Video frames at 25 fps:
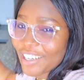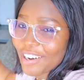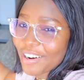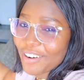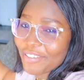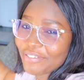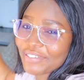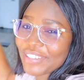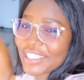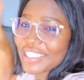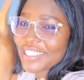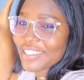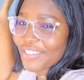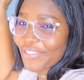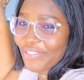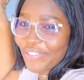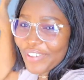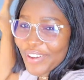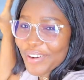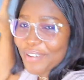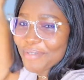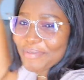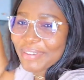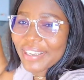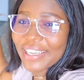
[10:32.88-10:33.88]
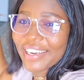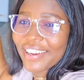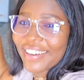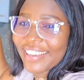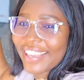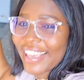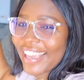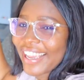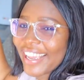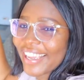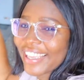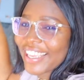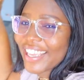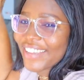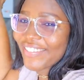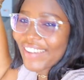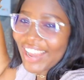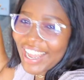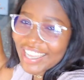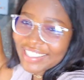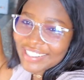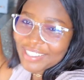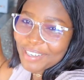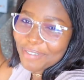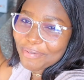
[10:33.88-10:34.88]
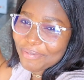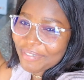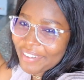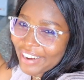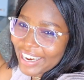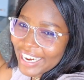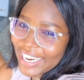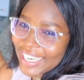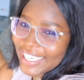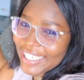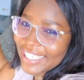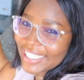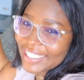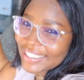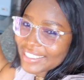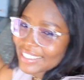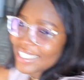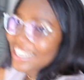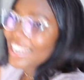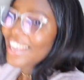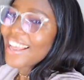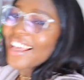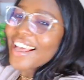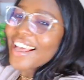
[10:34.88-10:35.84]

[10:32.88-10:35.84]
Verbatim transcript: of this filming, okay? Give her some credit.